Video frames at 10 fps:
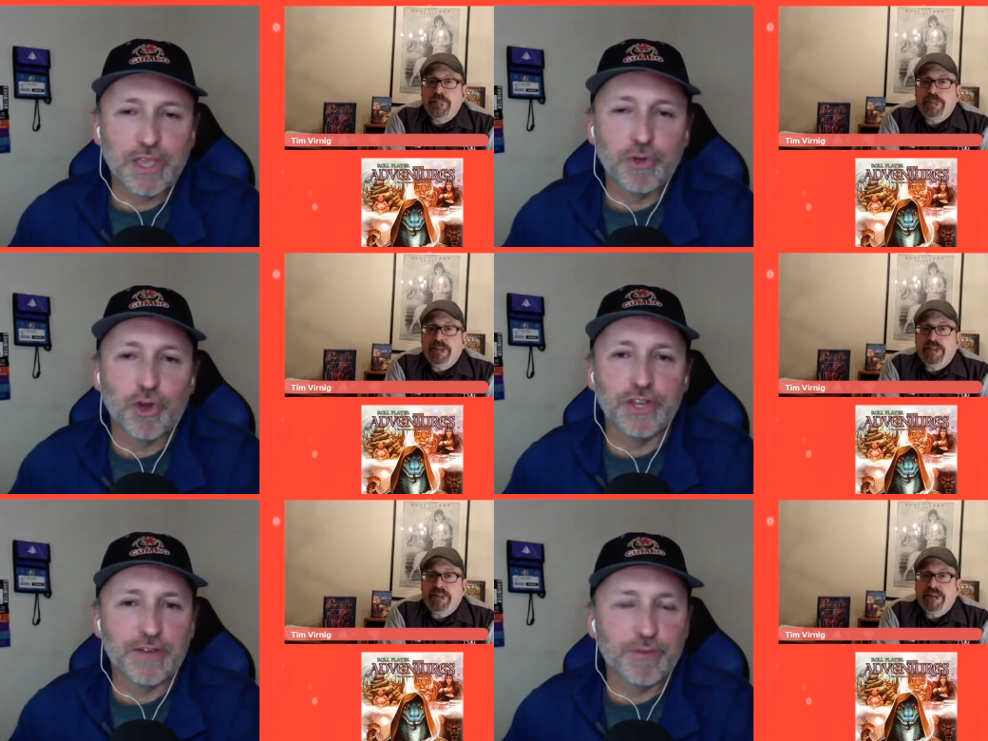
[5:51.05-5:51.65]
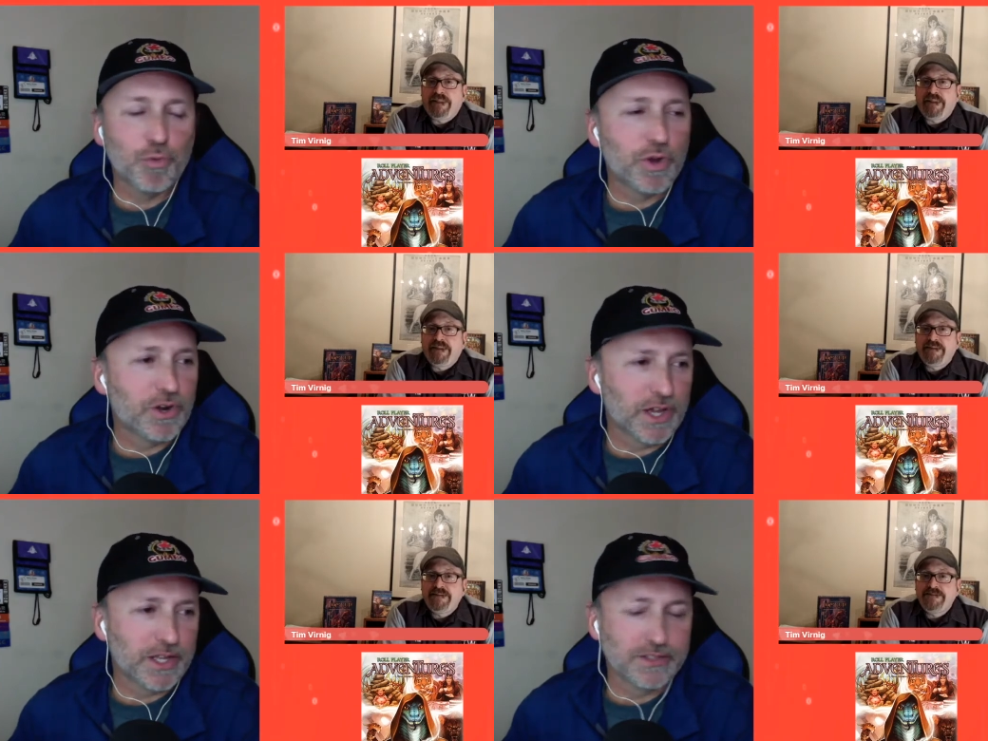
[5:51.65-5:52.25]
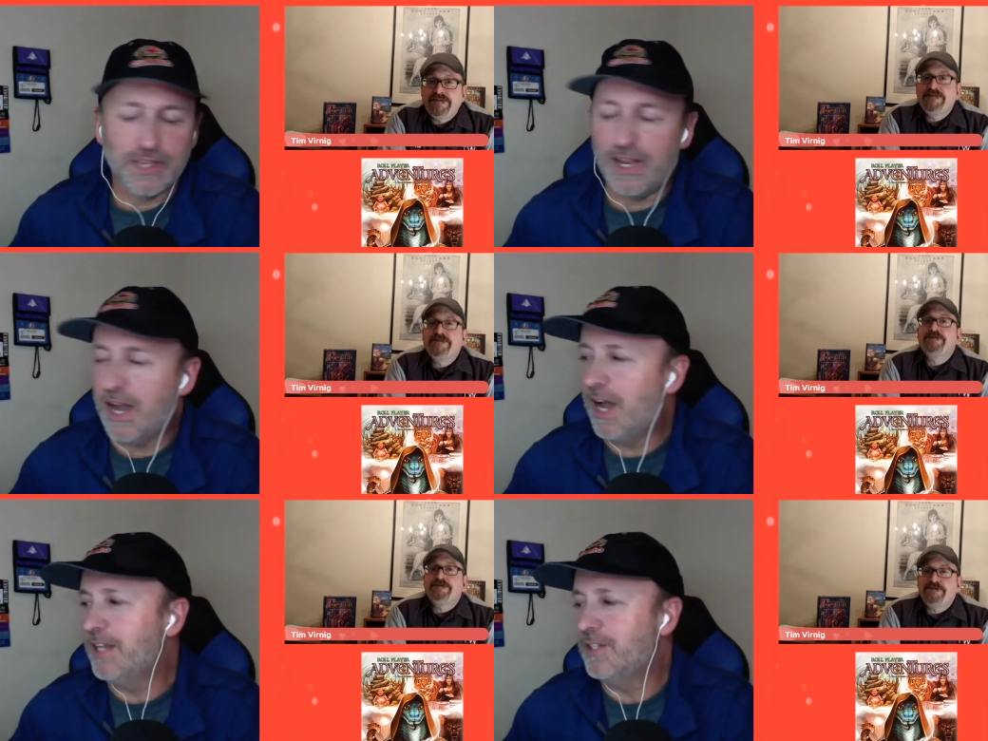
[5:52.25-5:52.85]
Speaker 1: called Neverwinter Nights, and
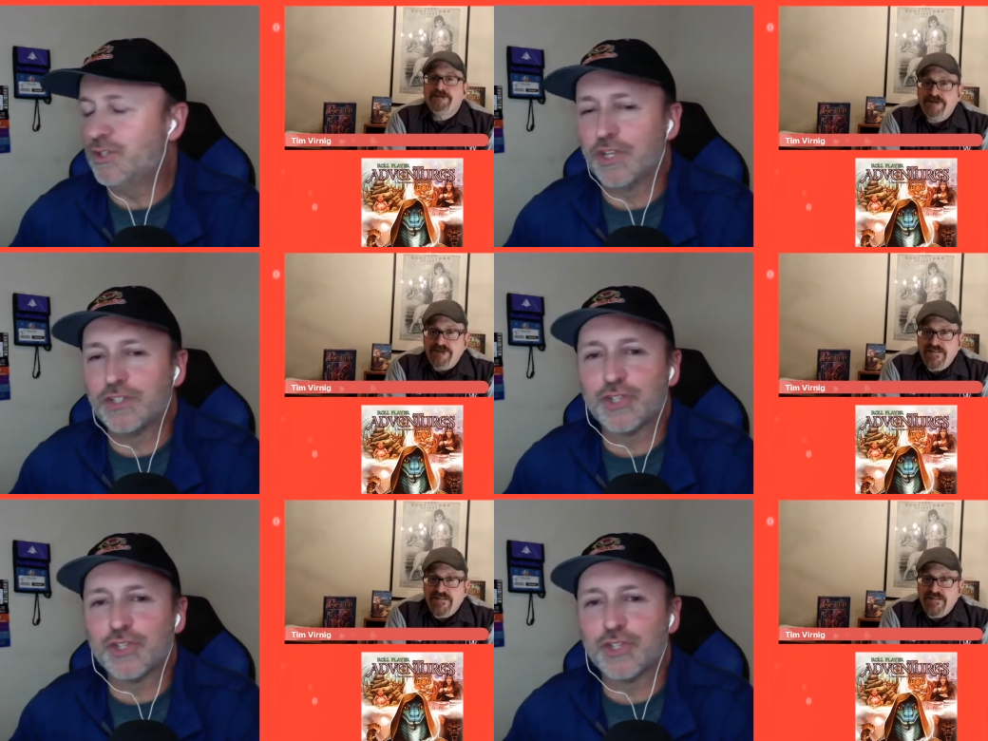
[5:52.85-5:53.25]
I just